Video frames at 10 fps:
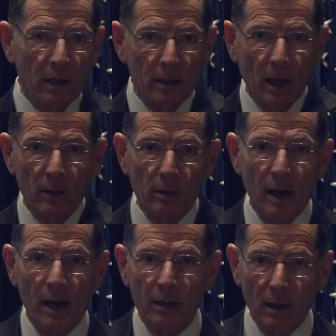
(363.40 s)
and
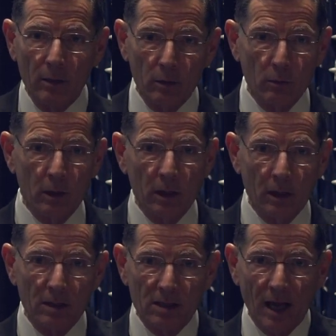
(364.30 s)
another doing
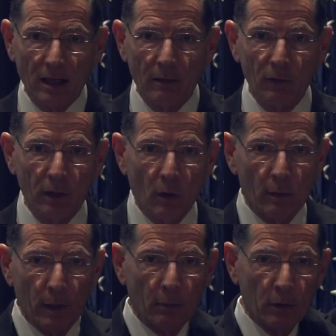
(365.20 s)
it consecutively. You ought
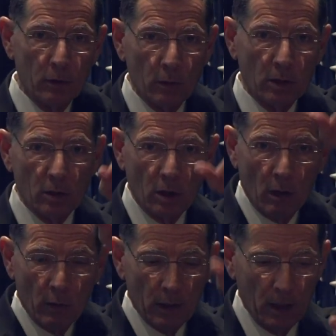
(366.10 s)
to be able to do it
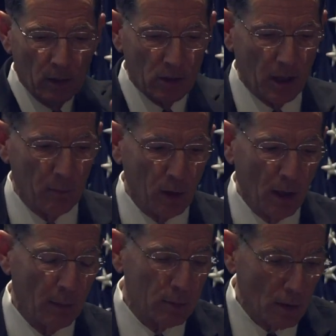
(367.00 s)
concurrently at the same
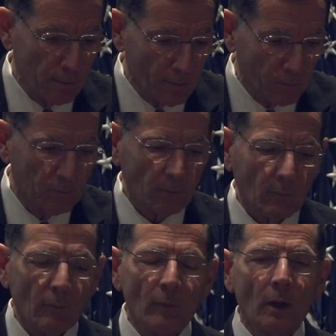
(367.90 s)
time. So,
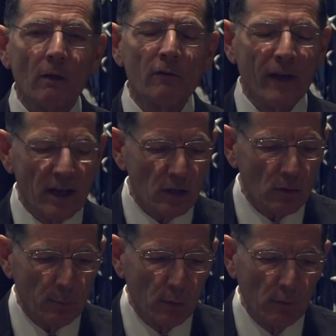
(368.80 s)

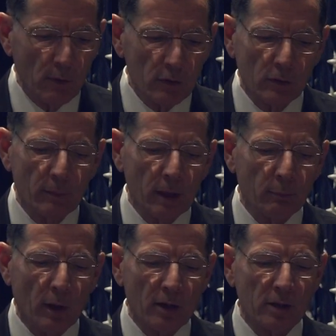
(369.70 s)
faster approvals will
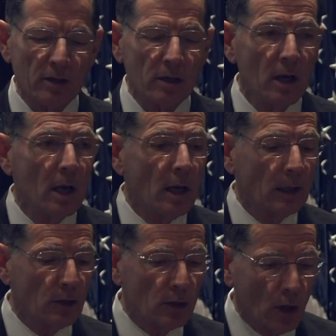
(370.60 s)
mean projects
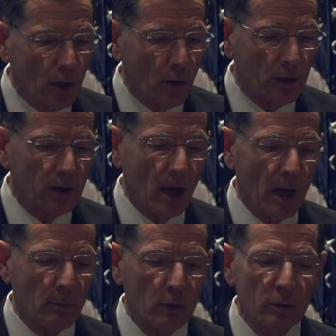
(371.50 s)
can start on
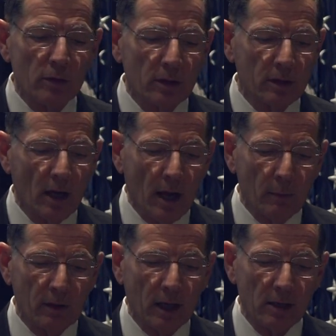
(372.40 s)
time. Reducing the
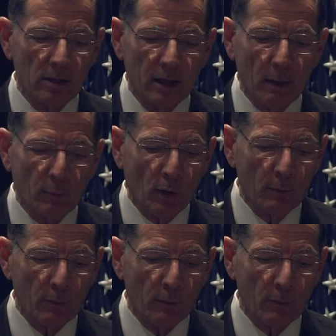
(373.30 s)
time it takes to get